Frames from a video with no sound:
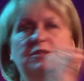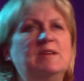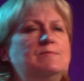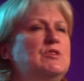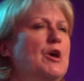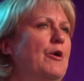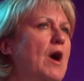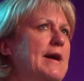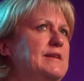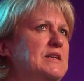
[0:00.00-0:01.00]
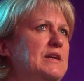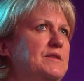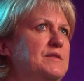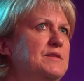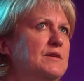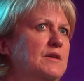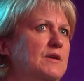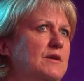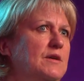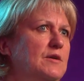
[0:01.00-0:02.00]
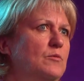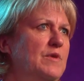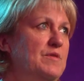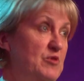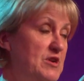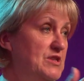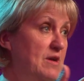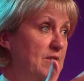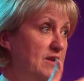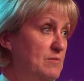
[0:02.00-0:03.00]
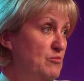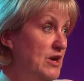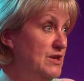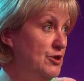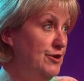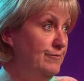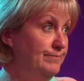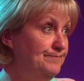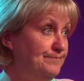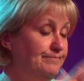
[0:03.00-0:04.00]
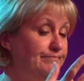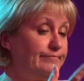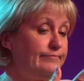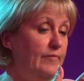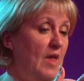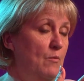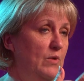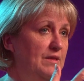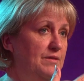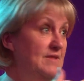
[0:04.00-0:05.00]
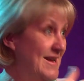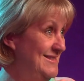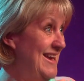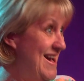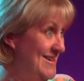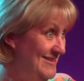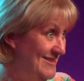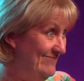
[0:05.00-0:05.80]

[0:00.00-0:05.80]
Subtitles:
So I did, with the production company, I did Brigadoon with Nancy Hayes.